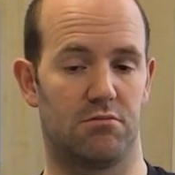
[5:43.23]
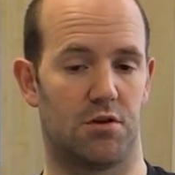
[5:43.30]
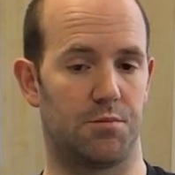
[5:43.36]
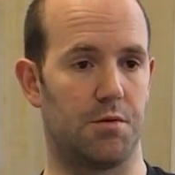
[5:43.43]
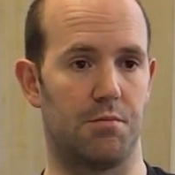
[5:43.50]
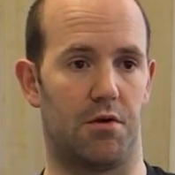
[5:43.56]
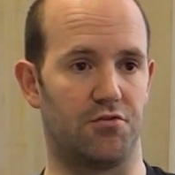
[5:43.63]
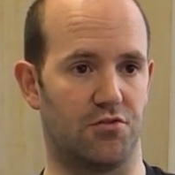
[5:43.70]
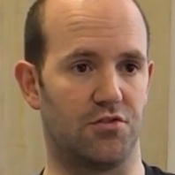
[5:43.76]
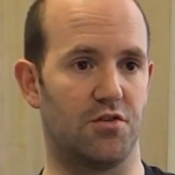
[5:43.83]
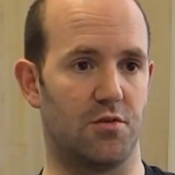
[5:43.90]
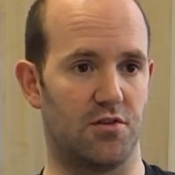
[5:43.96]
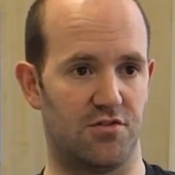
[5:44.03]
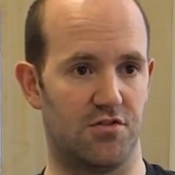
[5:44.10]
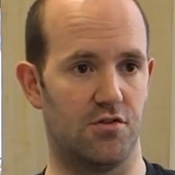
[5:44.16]
Compute Module 2
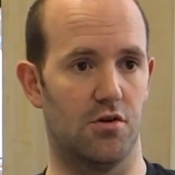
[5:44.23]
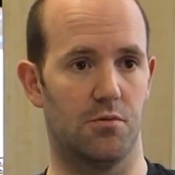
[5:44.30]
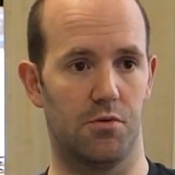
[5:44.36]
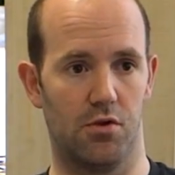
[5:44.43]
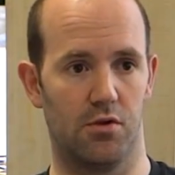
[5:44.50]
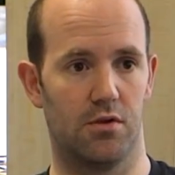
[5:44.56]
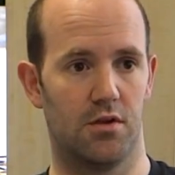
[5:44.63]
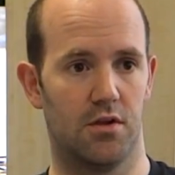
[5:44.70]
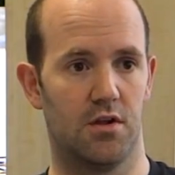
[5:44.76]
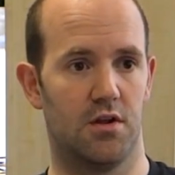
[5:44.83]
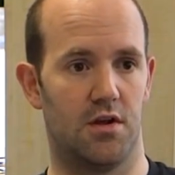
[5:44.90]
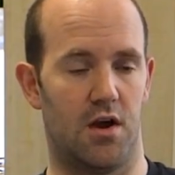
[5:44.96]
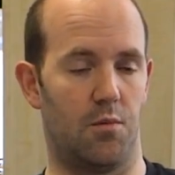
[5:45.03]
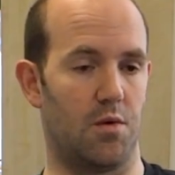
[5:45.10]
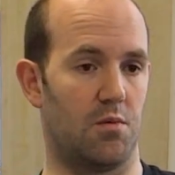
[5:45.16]
is doable,
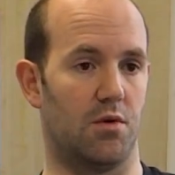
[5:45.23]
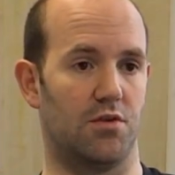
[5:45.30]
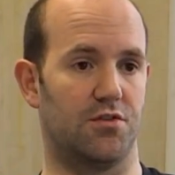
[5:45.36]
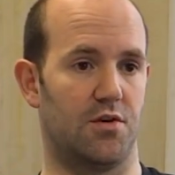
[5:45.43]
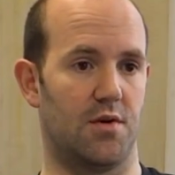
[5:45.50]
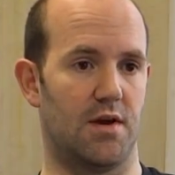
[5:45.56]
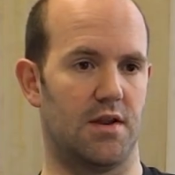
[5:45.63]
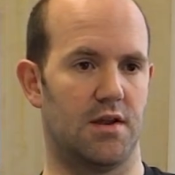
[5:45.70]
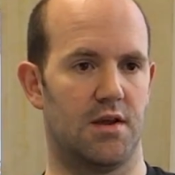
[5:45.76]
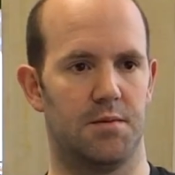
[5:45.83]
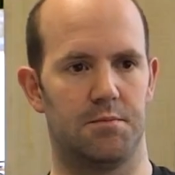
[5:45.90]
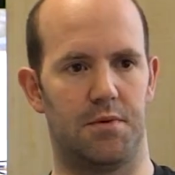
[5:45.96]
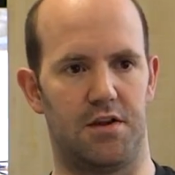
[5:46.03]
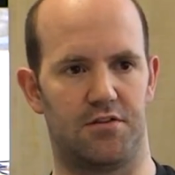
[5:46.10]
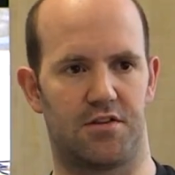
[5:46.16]
we will do it,
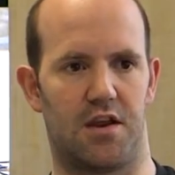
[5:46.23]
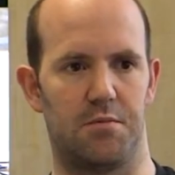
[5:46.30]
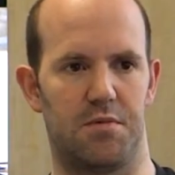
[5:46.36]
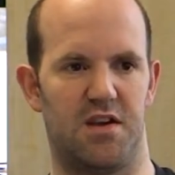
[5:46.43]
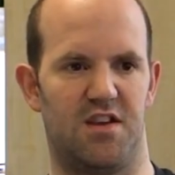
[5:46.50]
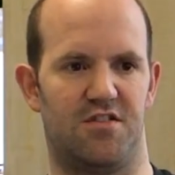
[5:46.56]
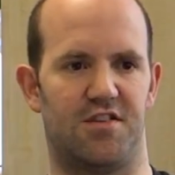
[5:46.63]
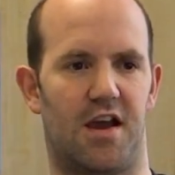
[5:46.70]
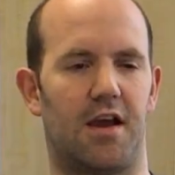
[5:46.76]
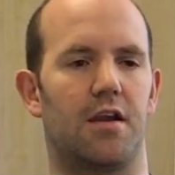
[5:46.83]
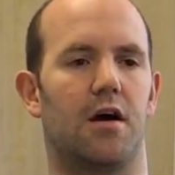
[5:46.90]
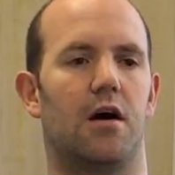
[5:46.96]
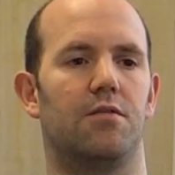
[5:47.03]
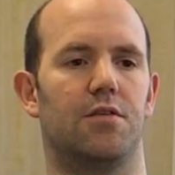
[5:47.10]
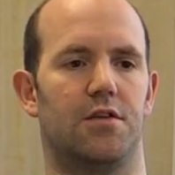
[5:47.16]
but it's going to be second
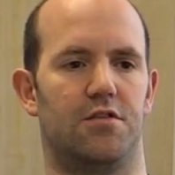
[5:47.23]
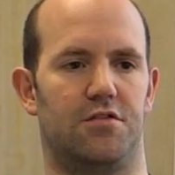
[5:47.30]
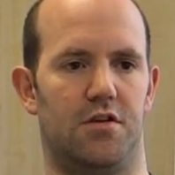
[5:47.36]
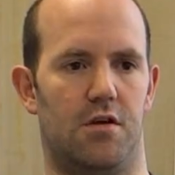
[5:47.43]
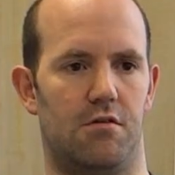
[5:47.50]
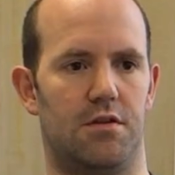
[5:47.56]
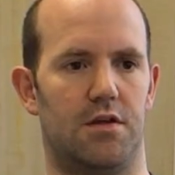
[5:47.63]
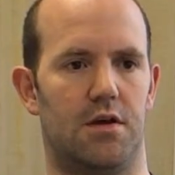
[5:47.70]
half of this year at